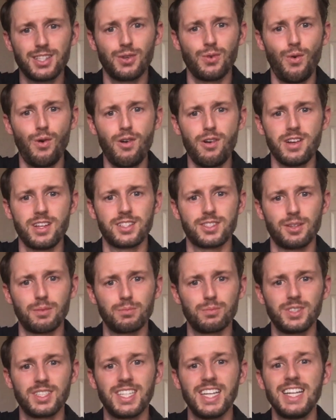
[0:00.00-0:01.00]
worry, so
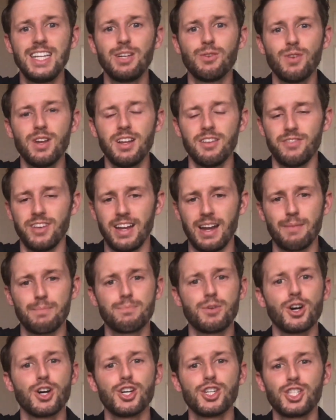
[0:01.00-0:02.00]
I'm getting rid of it. I'm
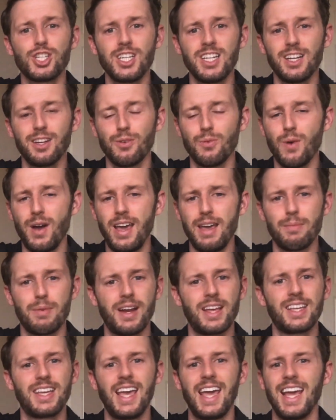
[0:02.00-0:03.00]
pushing it away, but I
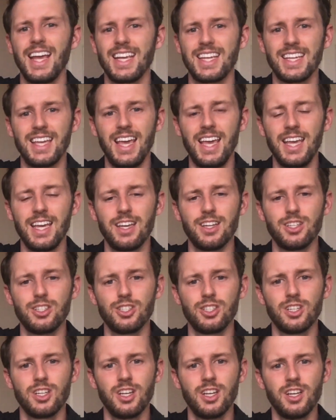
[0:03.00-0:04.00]
can't engage.
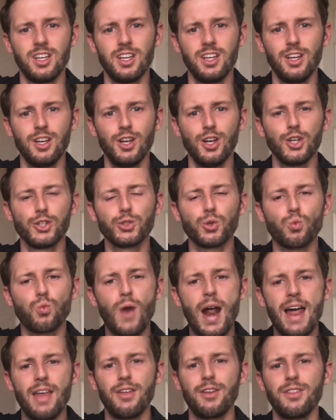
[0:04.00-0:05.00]
So
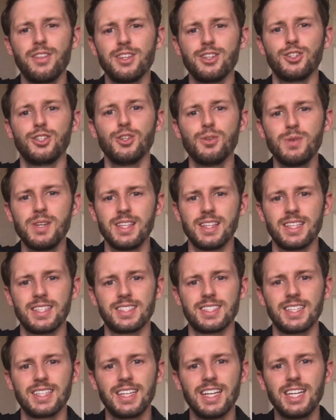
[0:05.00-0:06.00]
rather than doing this
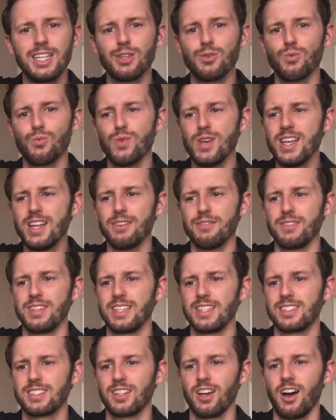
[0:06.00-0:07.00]
and getting rid of
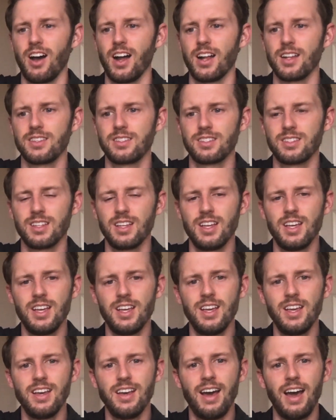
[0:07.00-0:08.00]
these thoughts,
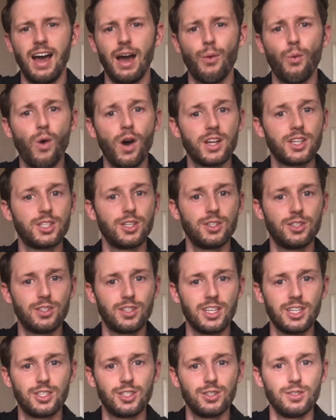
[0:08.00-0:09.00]
I want to
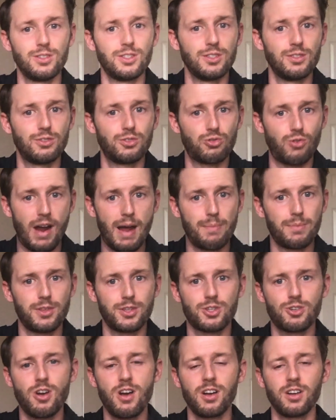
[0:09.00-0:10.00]
teach you to drop the
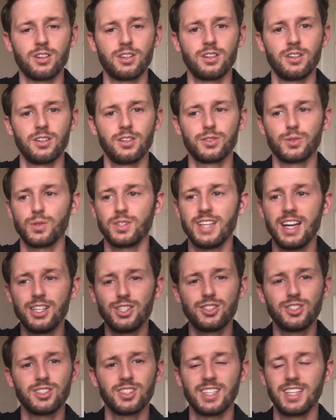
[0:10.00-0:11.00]
struggle. So
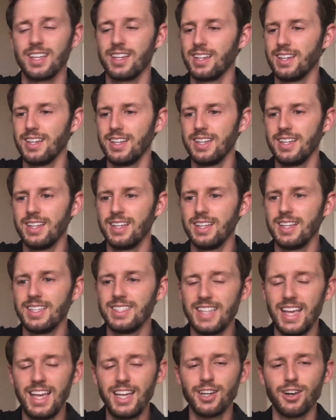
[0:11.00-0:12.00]
potentially
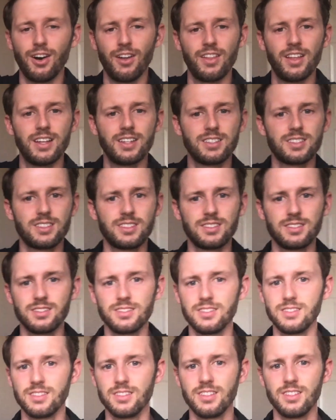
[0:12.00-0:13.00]
take all this
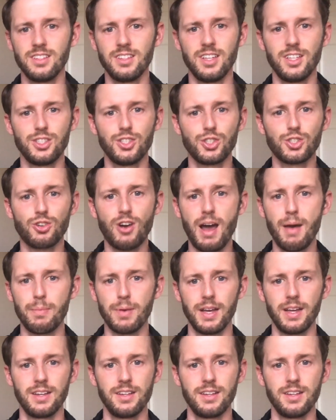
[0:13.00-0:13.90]
and just drop it.